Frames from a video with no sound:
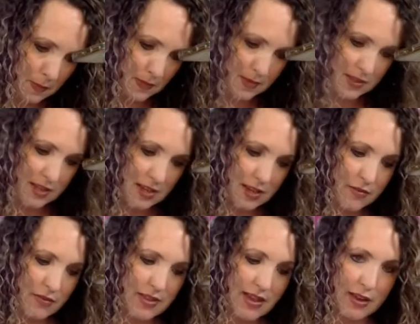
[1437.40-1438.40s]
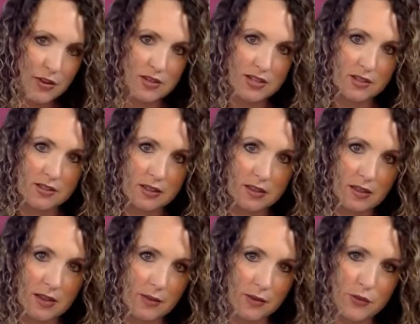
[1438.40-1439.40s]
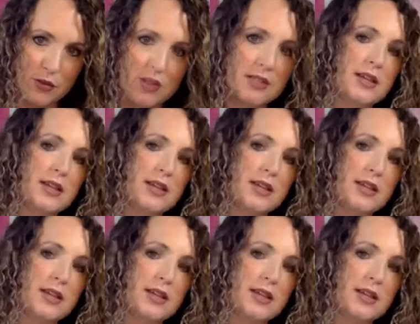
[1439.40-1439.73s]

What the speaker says: See, even that you can tell I don't know if you can